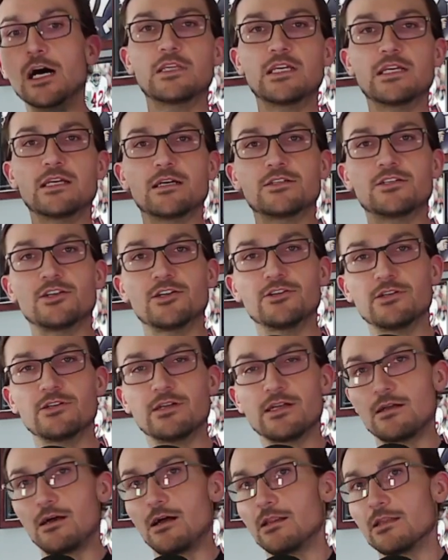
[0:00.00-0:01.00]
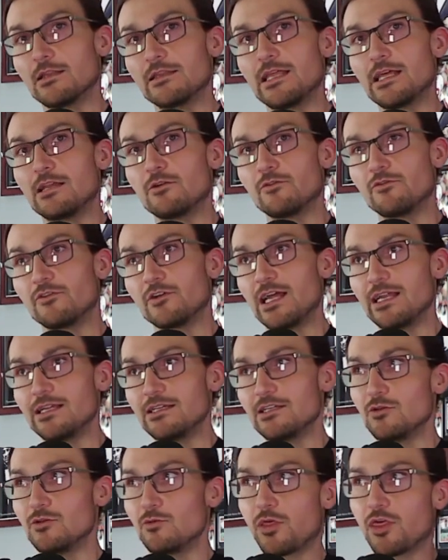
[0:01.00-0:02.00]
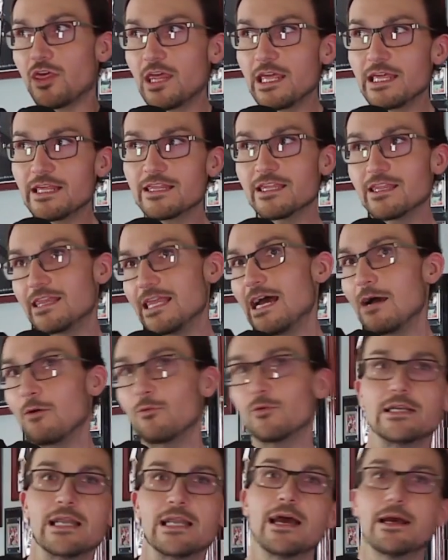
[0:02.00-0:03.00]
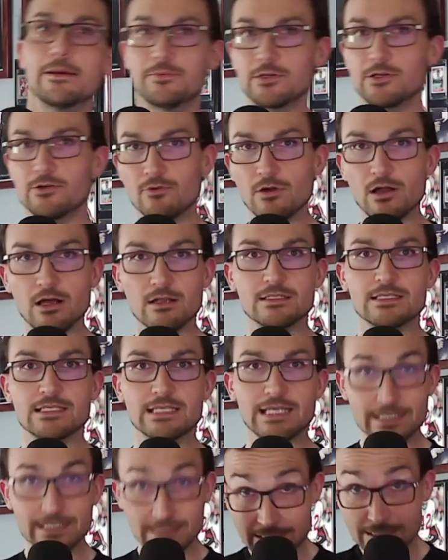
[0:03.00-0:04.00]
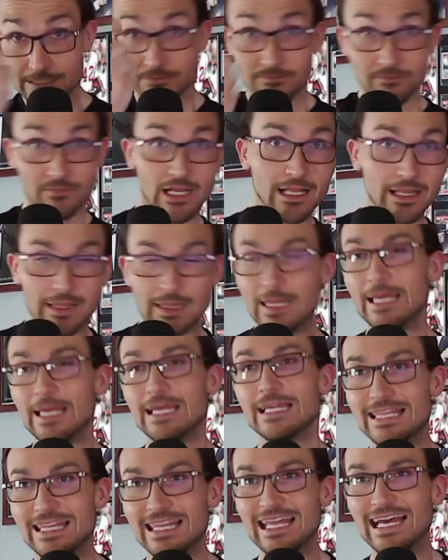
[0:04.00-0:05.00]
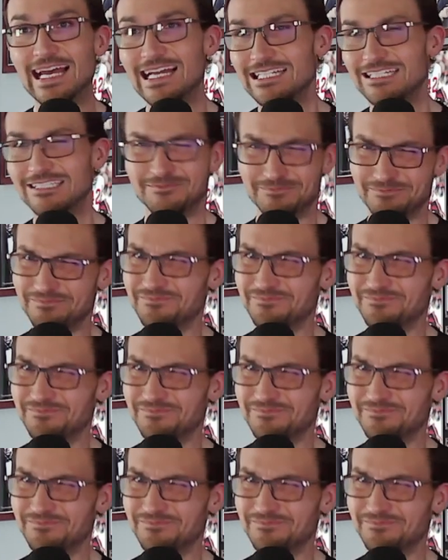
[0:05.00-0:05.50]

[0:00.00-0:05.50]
He got turned into all of that overnight, and you think that that wouldn't happen to Ron DeSantis like that?